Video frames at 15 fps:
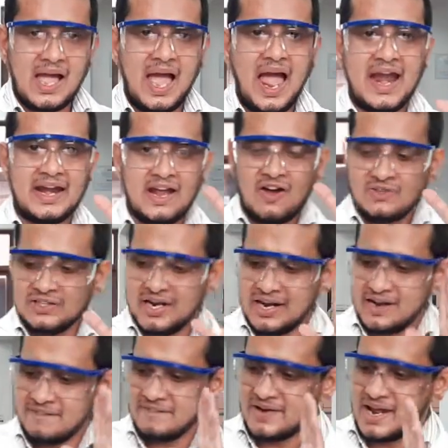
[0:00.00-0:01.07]
And now the
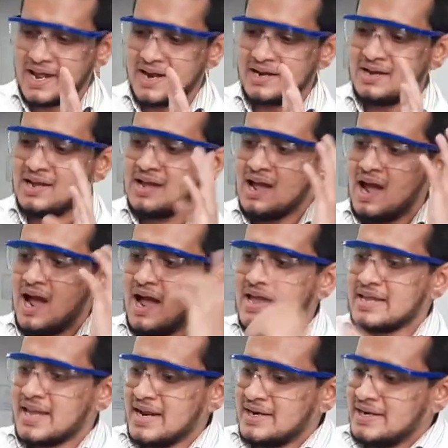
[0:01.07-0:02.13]
left hand, I
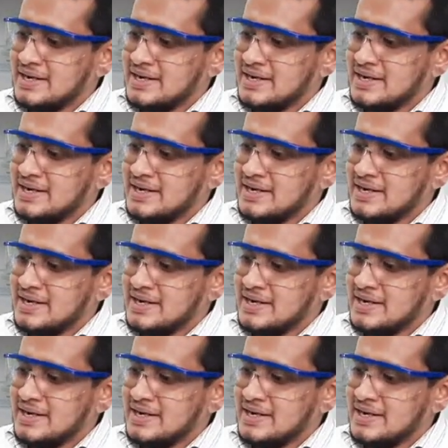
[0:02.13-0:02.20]
can